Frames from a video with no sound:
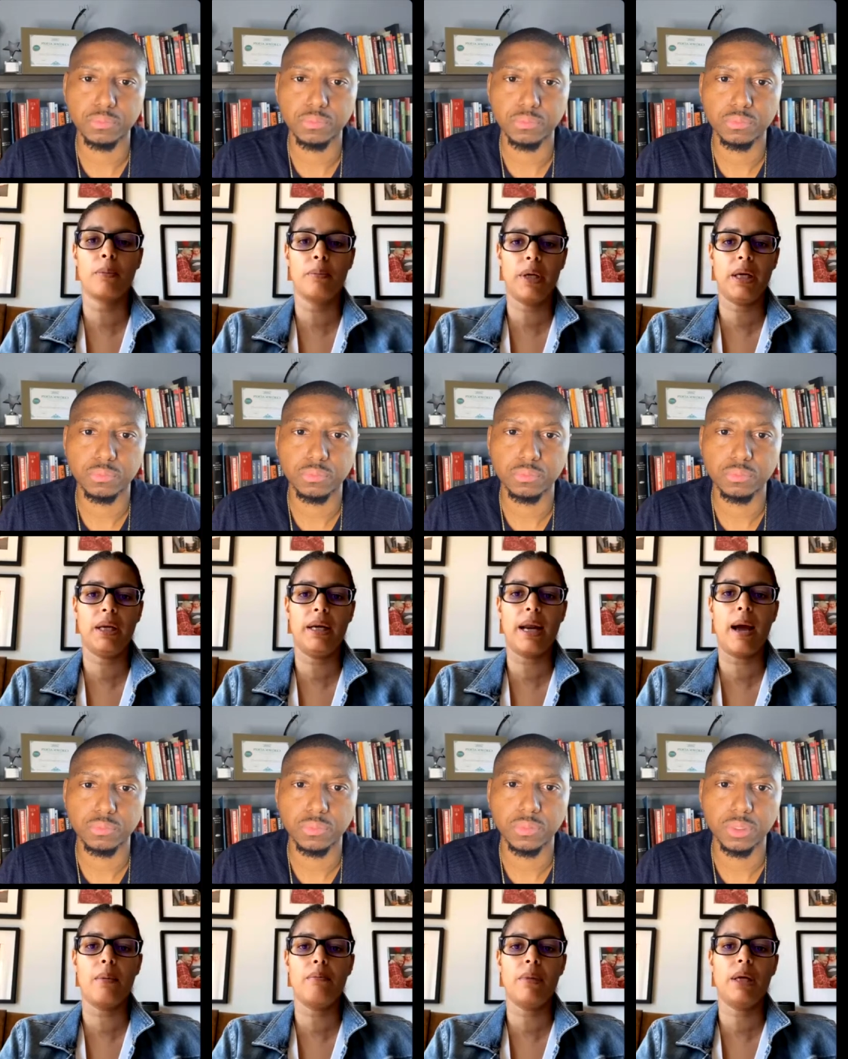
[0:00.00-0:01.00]
Speaker 1: me,
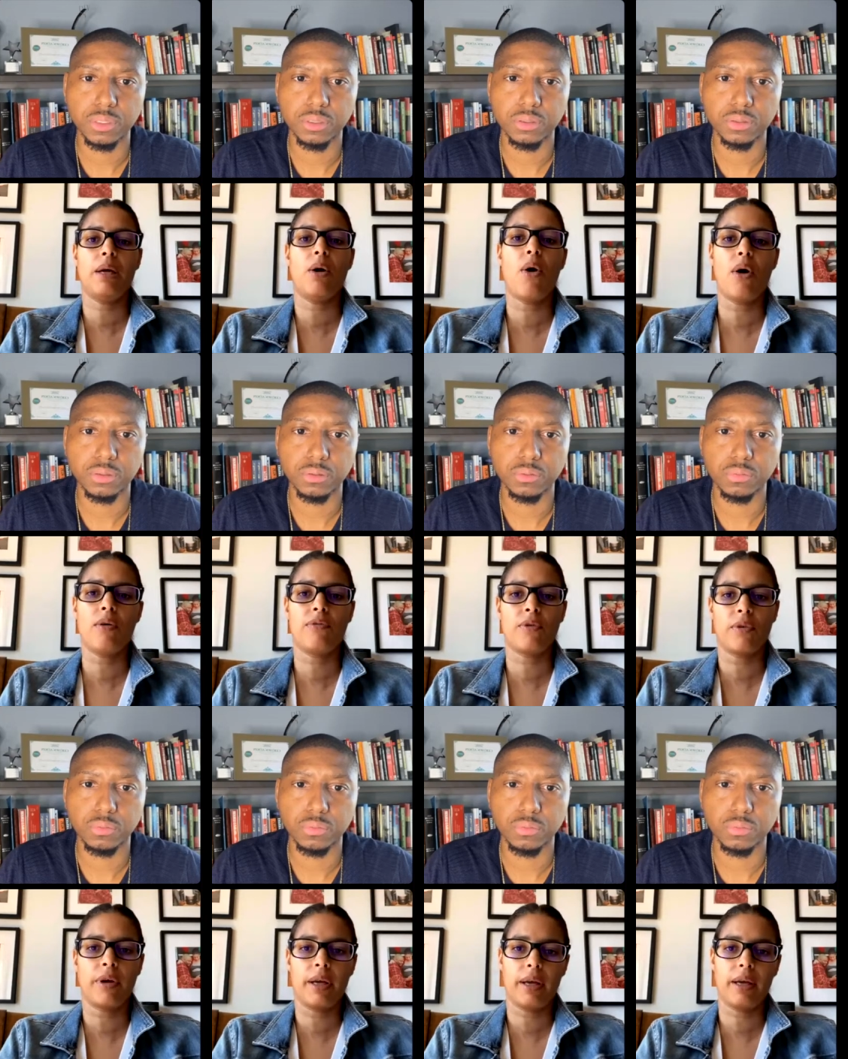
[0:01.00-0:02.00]
not me
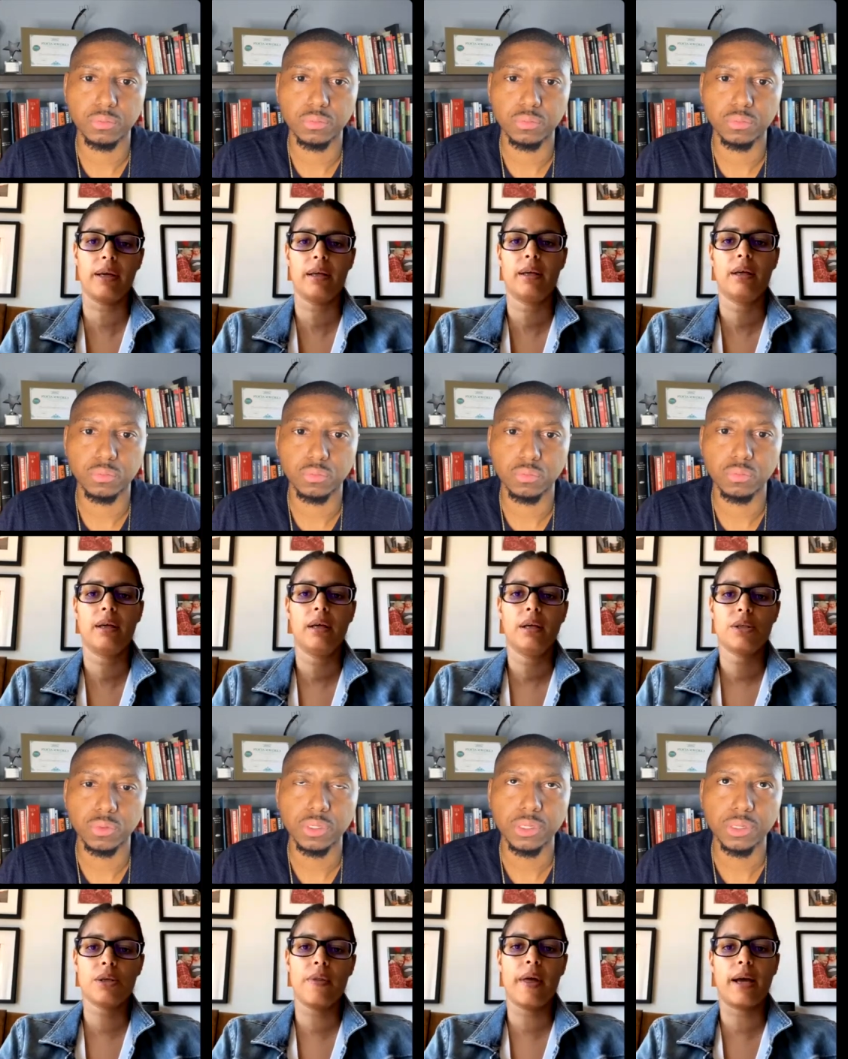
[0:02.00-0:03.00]
offering it.
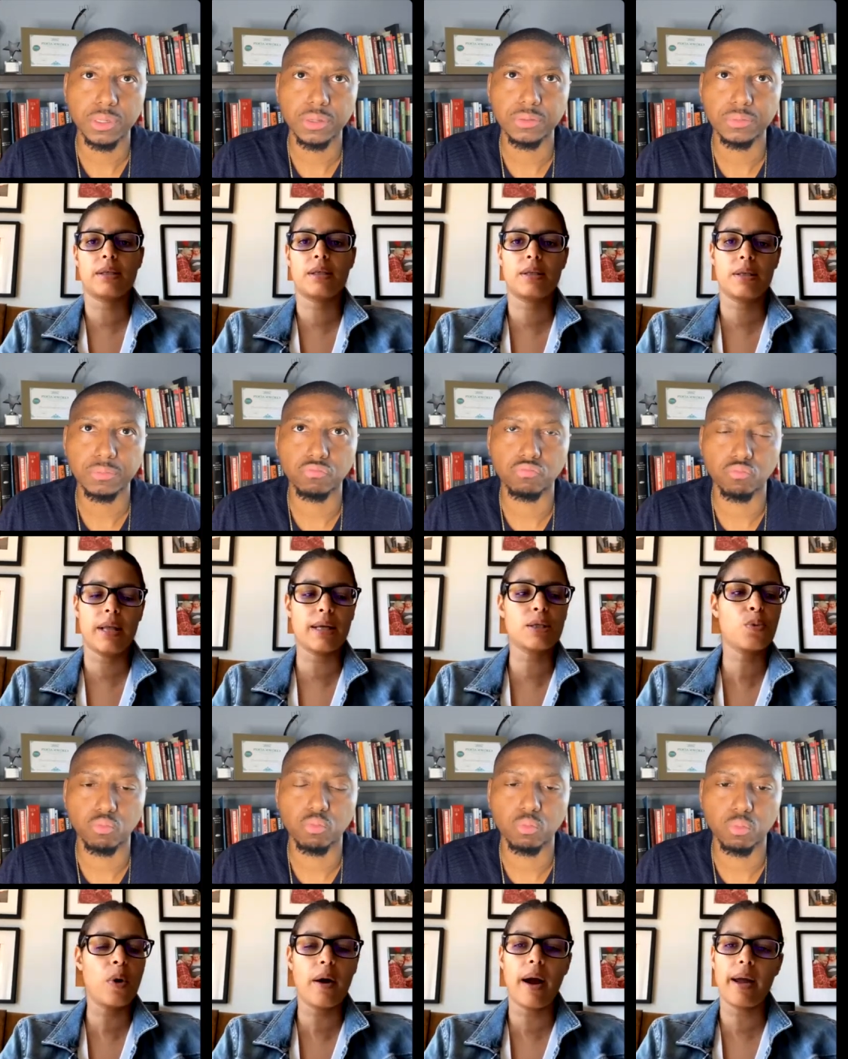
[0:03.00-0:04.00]
So that's
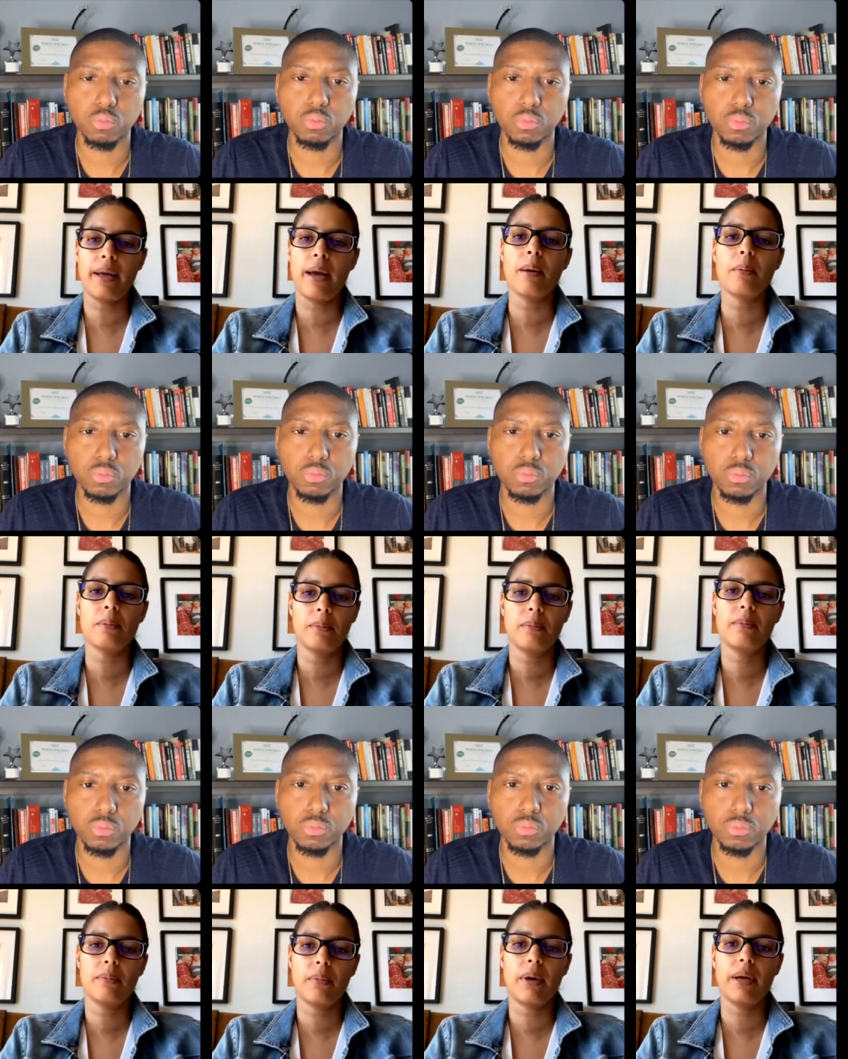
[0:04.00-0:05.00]
where I am
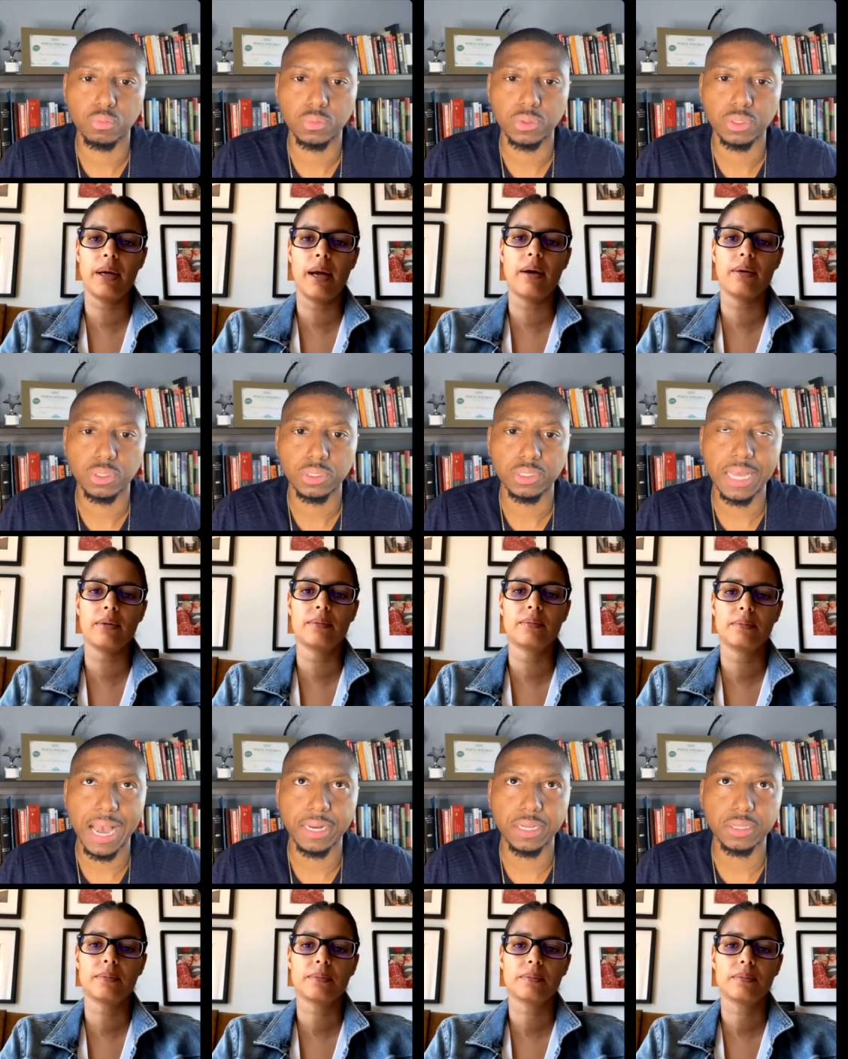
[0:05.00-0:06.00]
right now.
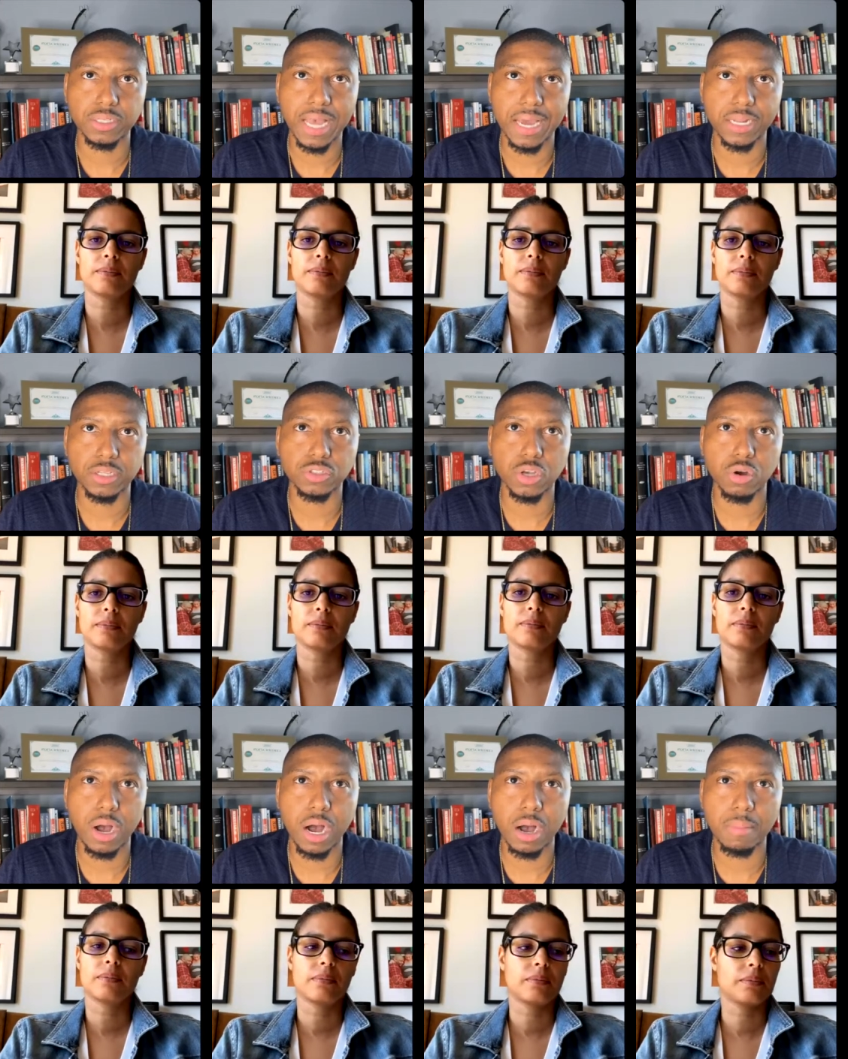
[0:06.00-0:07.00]
Speaker 2: Got it. Got it. So
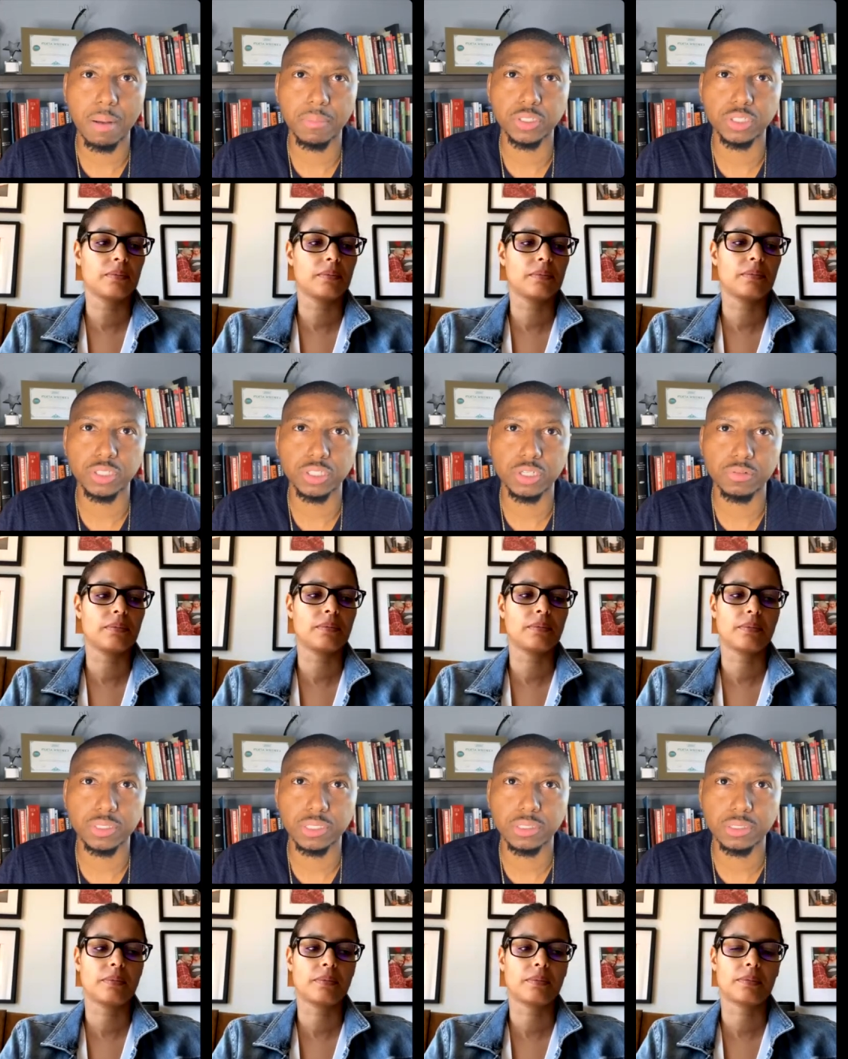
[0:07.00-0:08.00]
how much is your
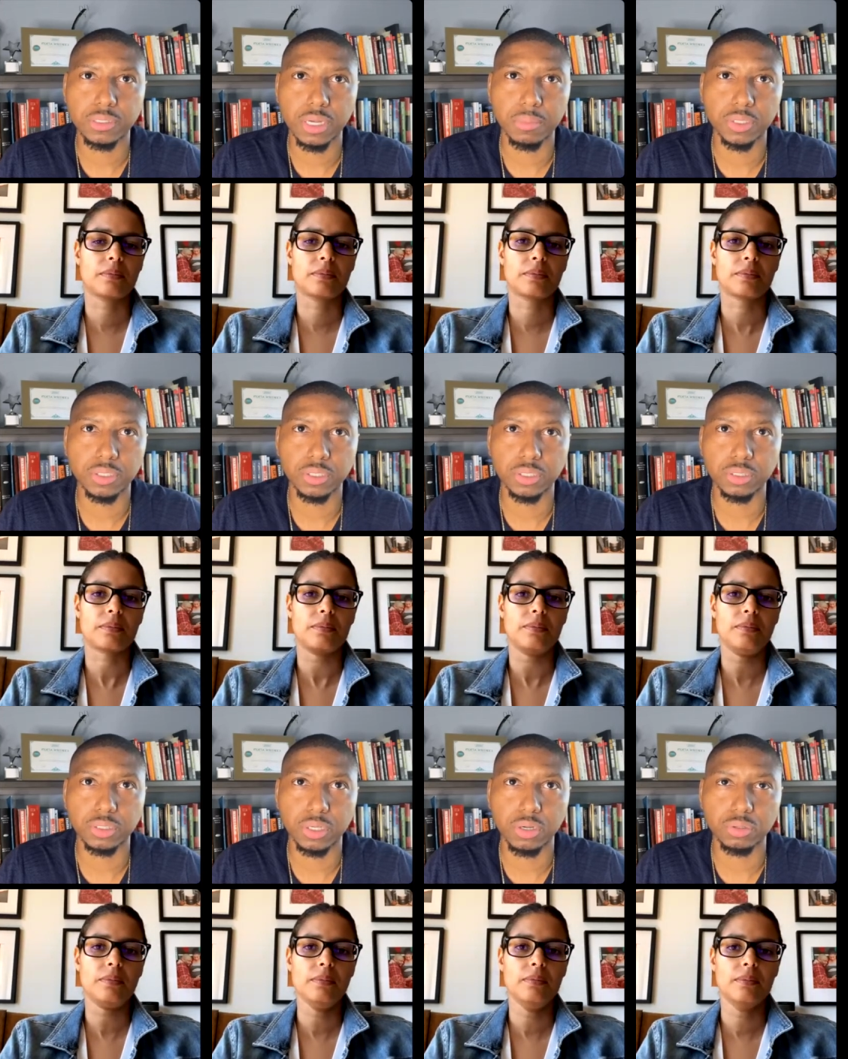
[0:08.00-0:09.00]
services? How much is your
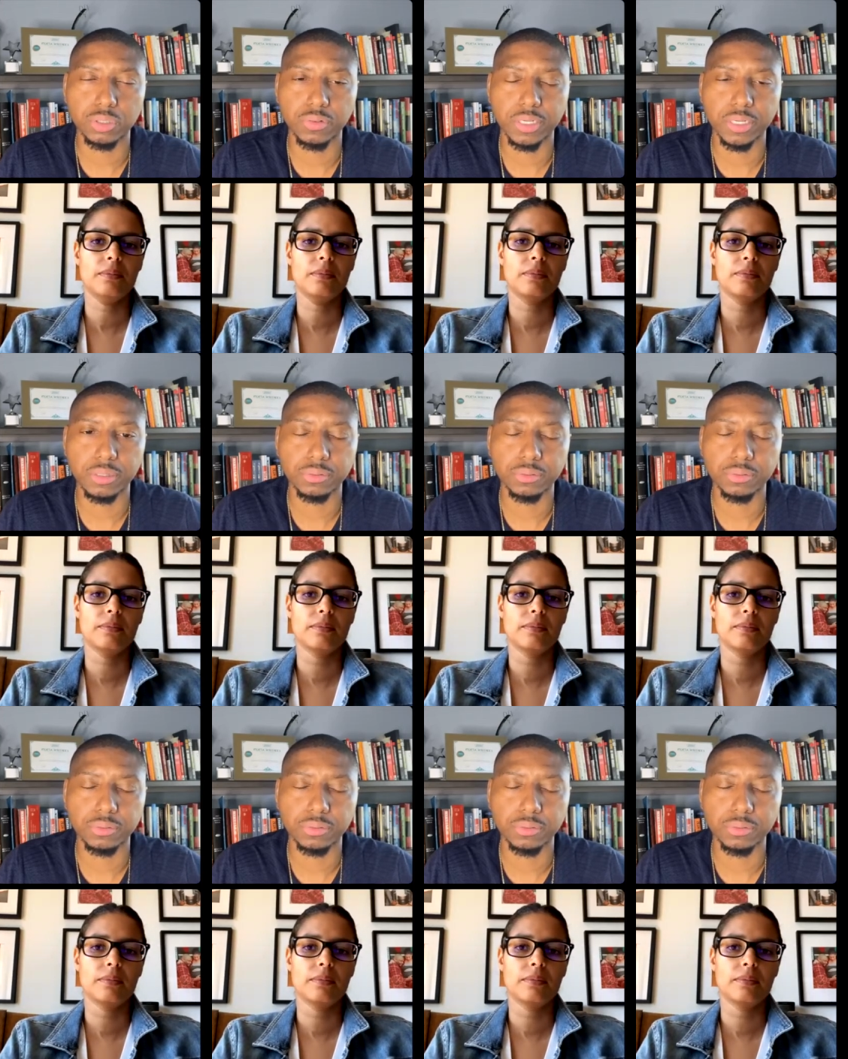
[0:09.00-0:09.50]
coaching right now?